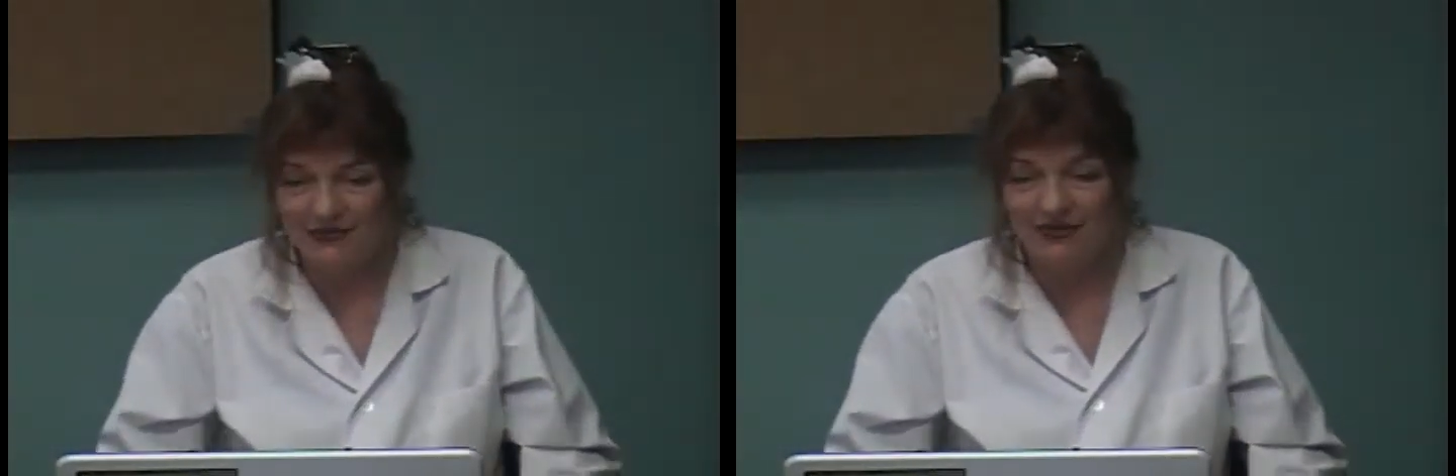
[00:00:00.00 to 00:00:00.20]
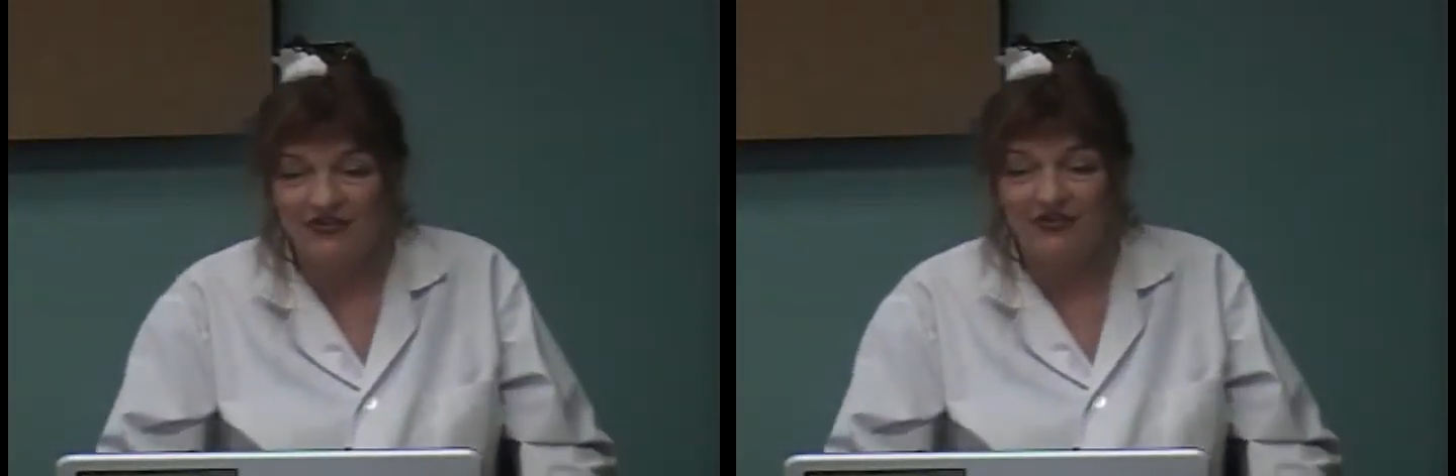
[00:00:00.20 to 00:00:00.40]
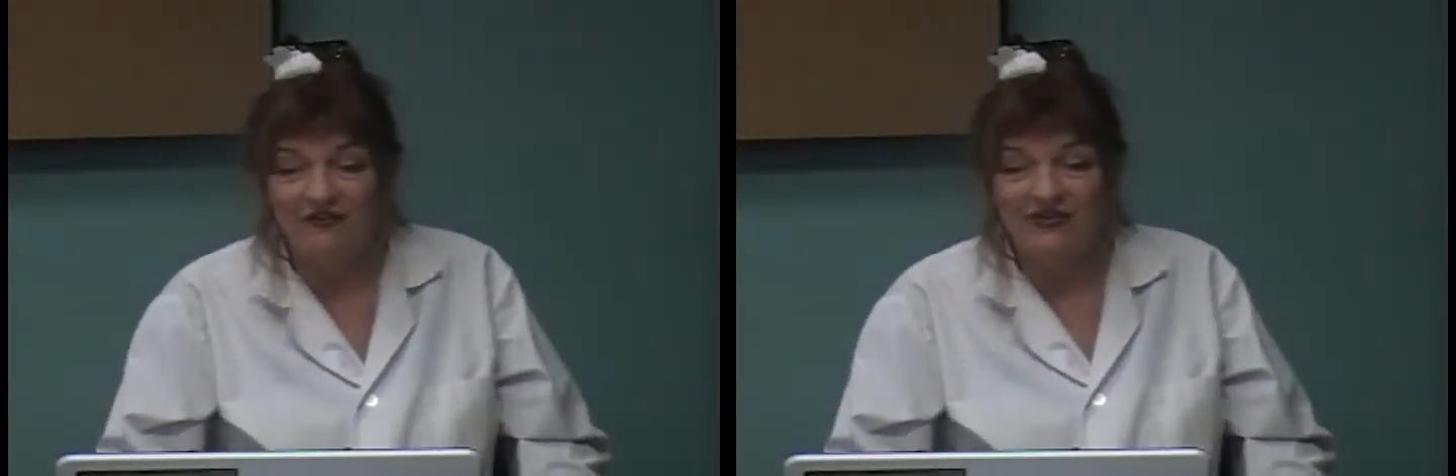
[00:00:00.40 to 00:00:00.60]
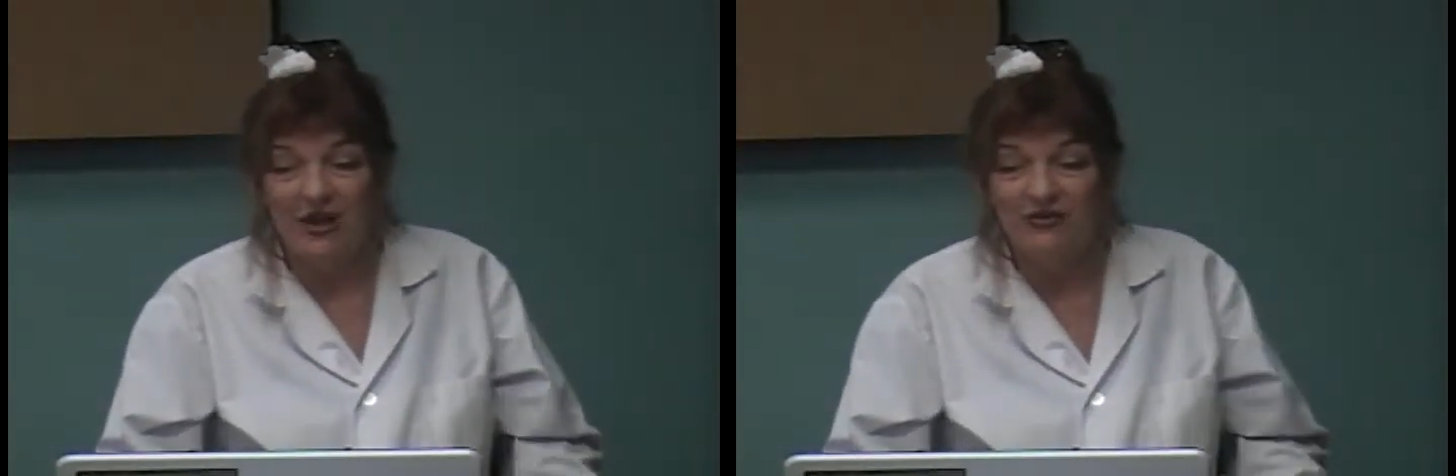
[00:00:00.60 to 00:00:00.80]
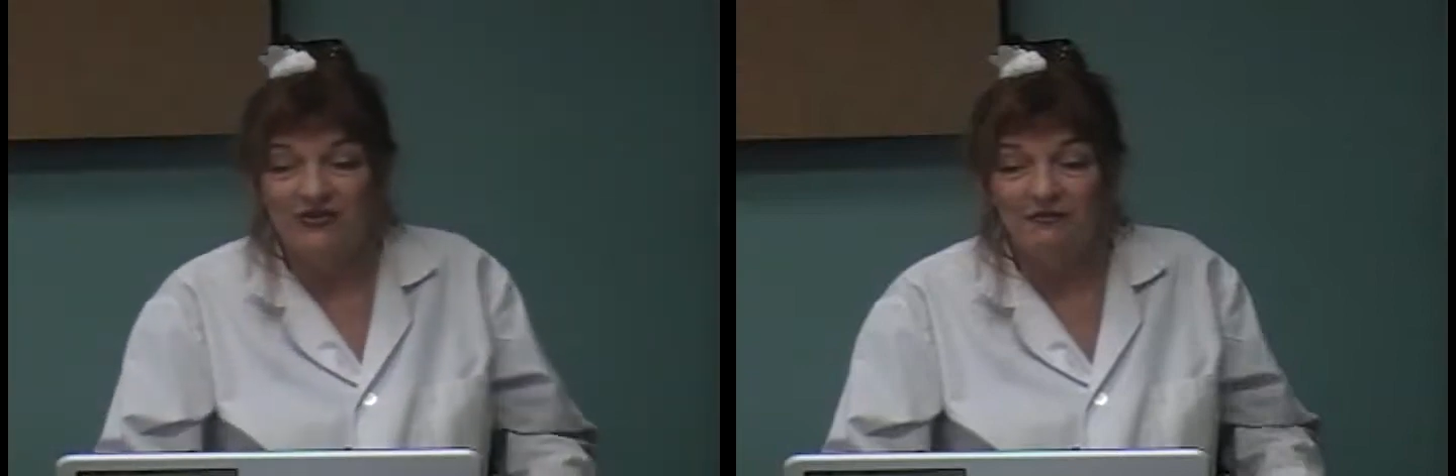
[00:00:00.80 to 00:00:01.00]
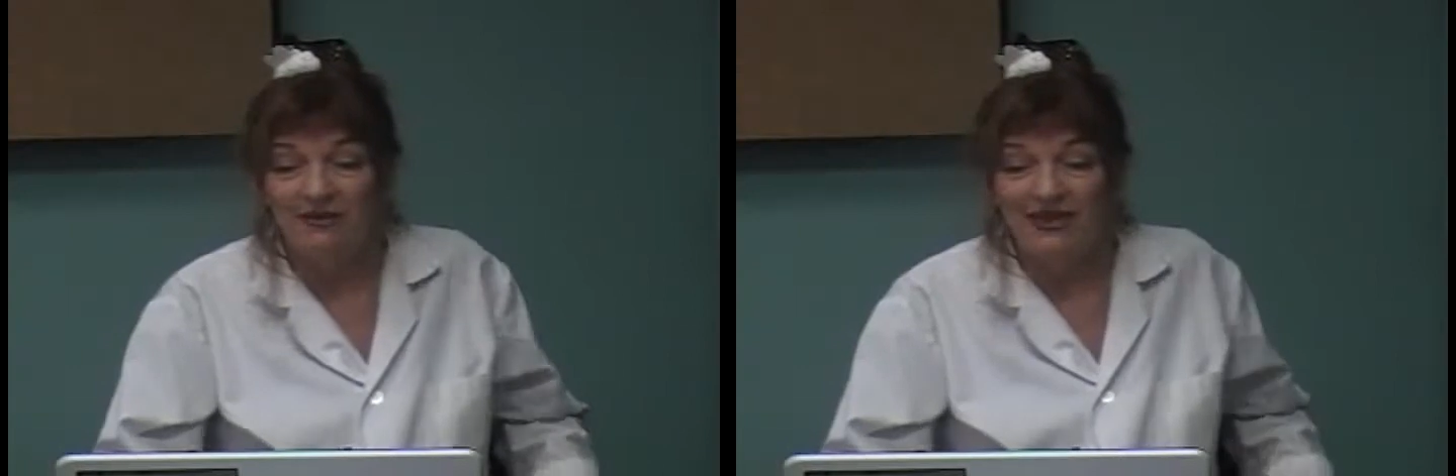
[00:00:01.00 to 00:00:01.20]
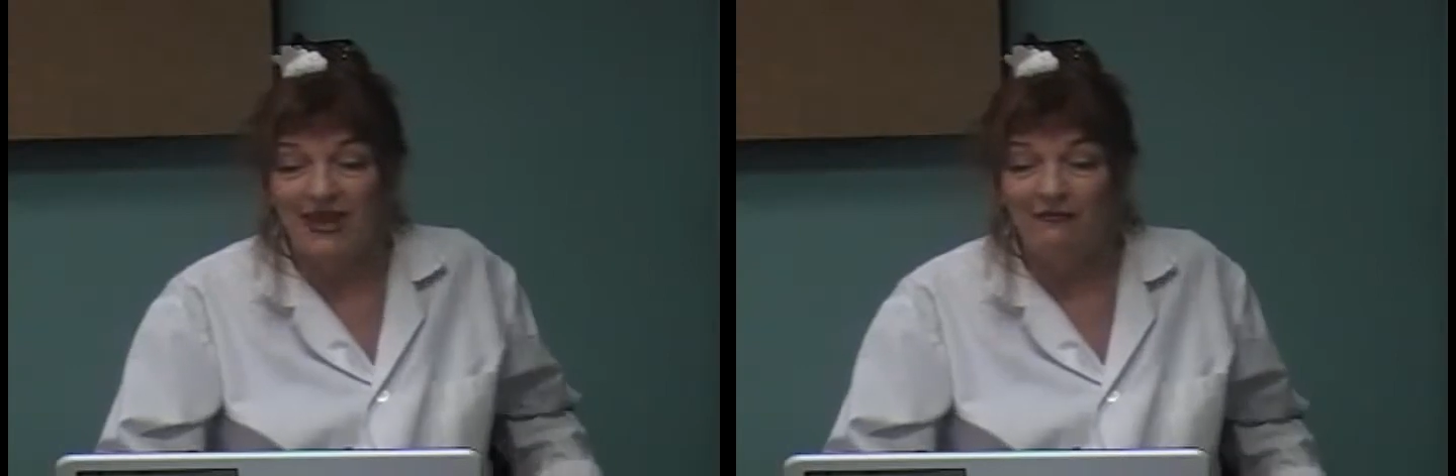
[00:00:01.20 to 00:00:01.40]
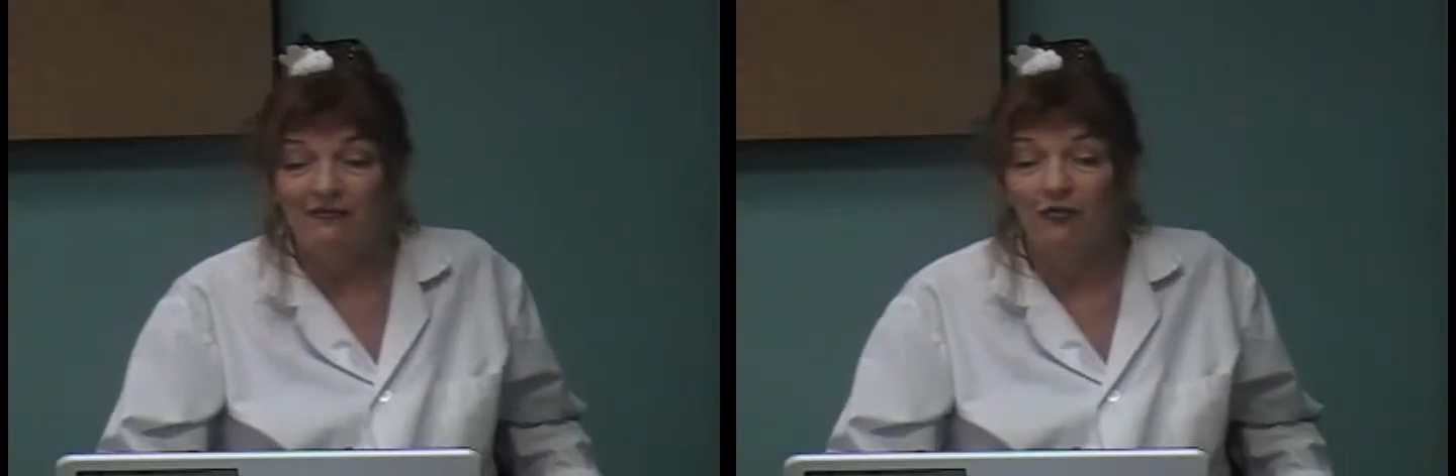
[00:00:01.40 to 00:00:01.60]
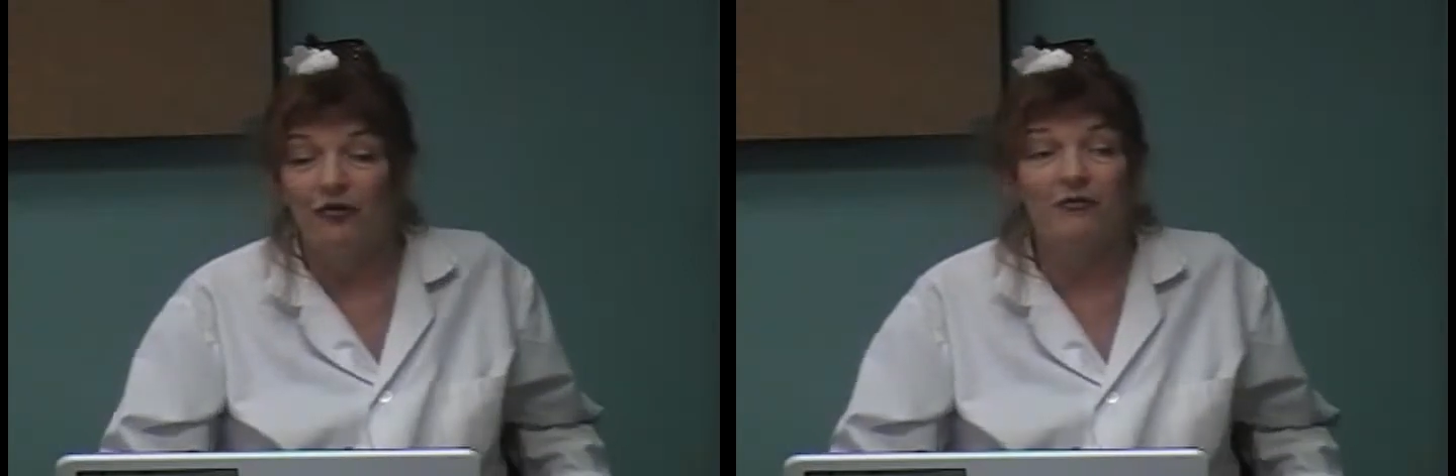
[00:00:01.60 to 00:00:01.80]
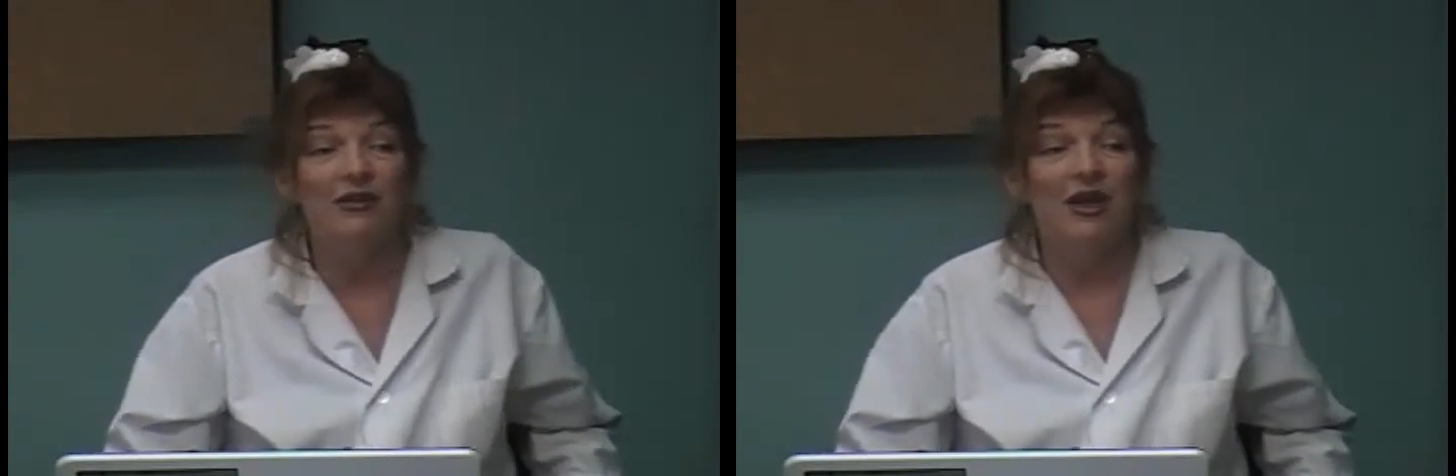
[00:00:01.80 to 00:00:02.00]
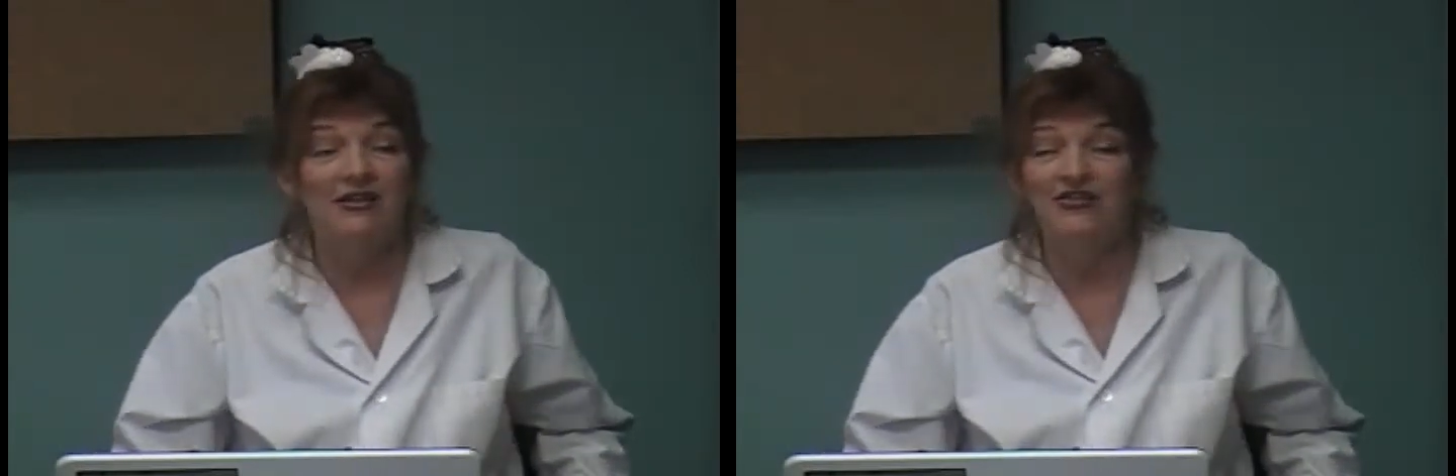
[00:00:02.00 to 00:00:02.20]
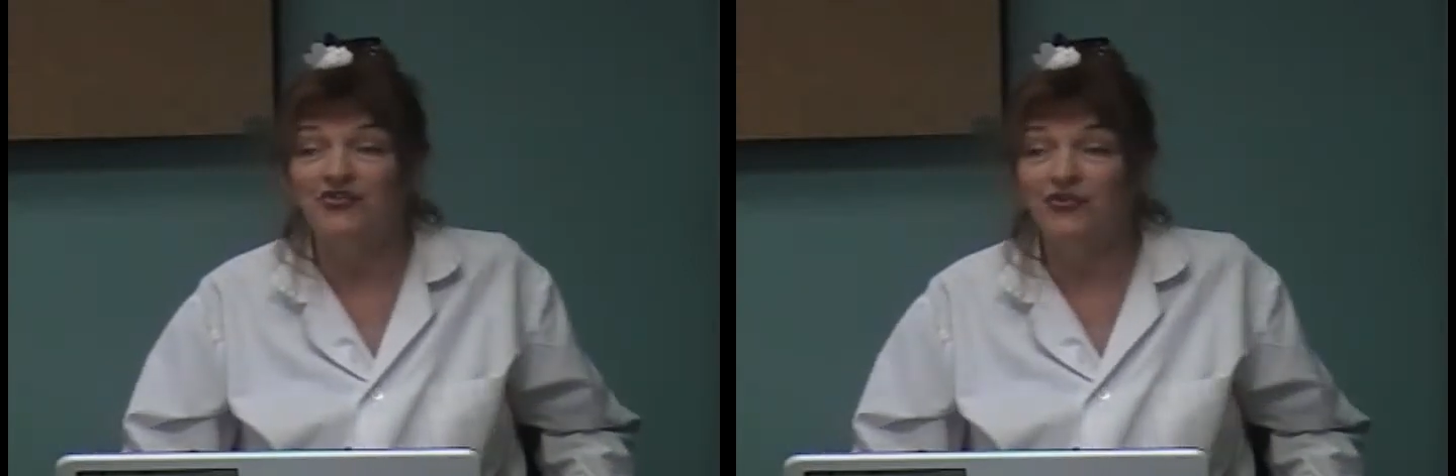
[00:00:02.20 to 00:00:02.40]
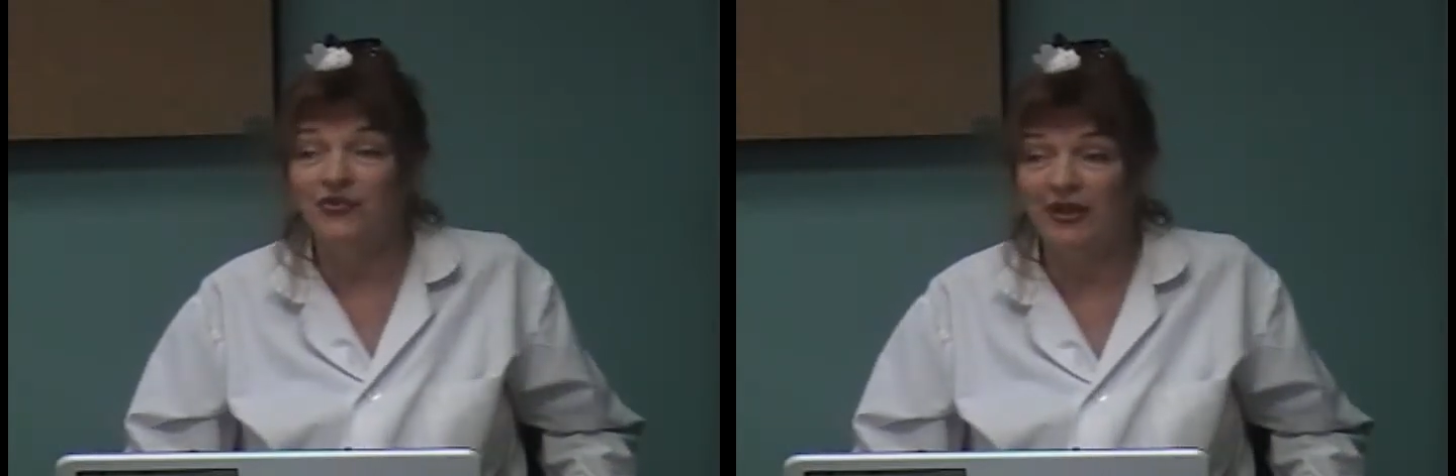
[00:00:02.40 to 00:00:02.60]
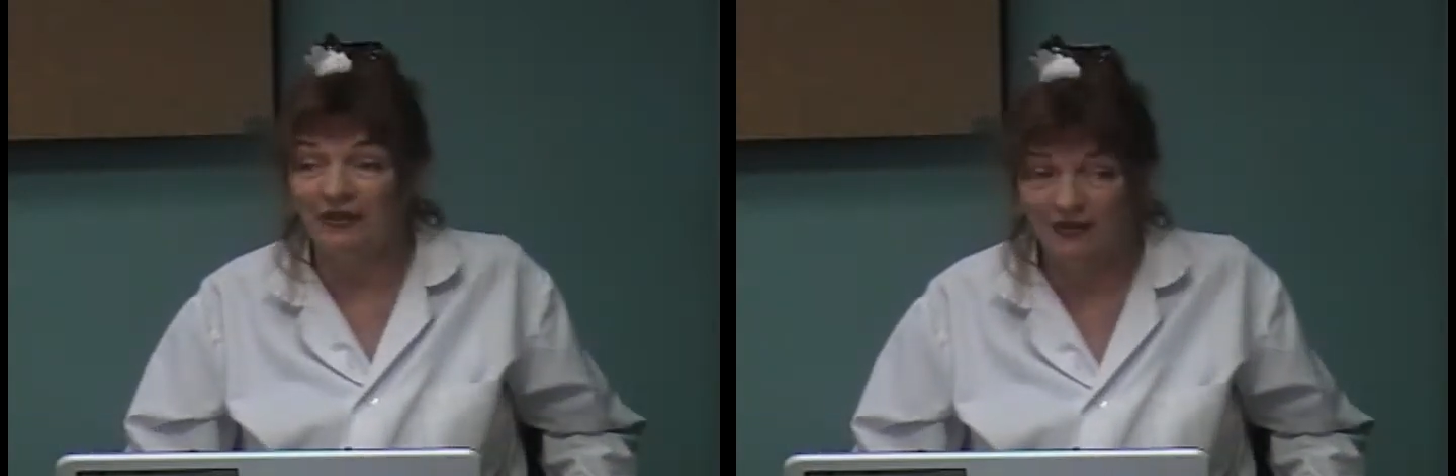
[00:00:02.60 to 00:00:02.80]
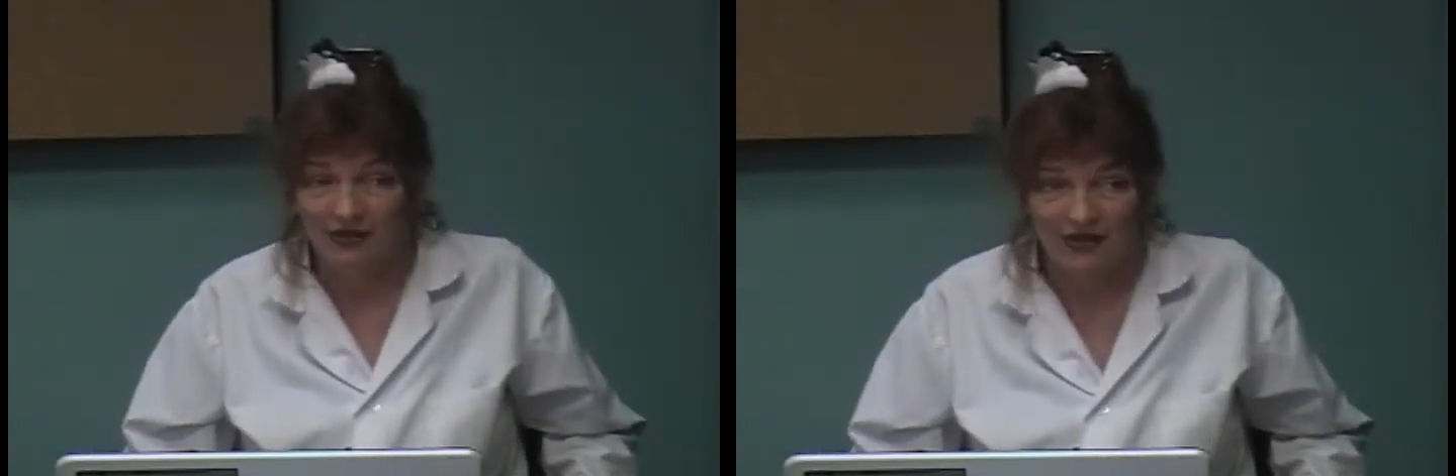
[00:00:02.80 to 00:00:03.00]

The religion of Taoism became formalized during